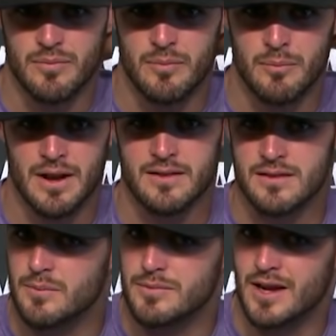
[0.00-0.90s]
but at the
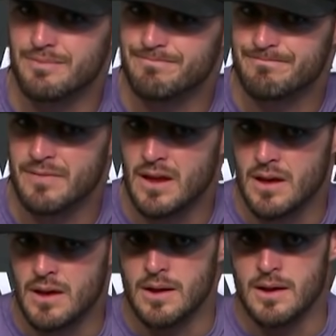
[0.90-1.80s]
same time,
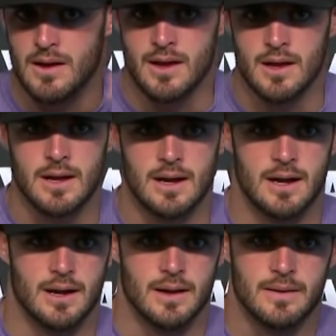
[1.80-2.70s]
uh,